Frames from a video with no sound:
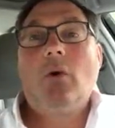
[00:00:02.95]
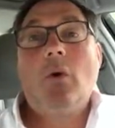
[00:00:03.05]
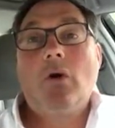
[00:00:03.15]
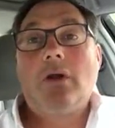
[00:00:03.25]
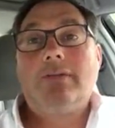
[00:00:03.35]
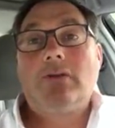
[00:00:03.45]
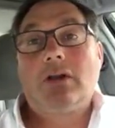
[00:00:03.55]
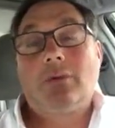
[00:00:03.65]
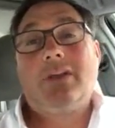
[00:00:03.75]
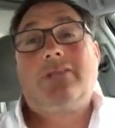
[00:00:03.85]
or if you're
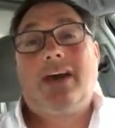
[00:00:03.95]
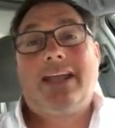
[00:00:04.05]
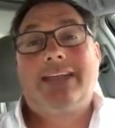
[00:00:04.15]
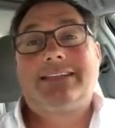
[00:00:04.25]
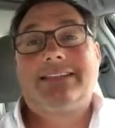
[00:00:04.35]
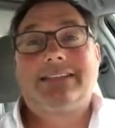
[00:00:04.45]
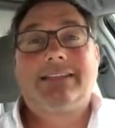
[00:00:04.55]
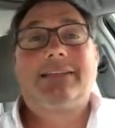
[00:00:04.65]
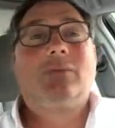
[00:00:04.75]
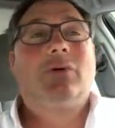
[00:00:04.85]
going to refinance an
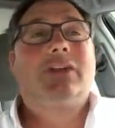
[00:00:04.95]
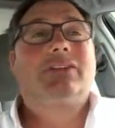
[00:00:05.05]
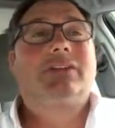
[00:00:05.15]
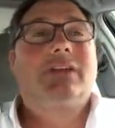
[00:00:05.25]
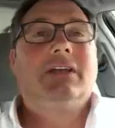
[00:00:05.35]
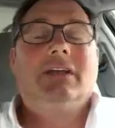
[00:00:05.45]
existing mortgage,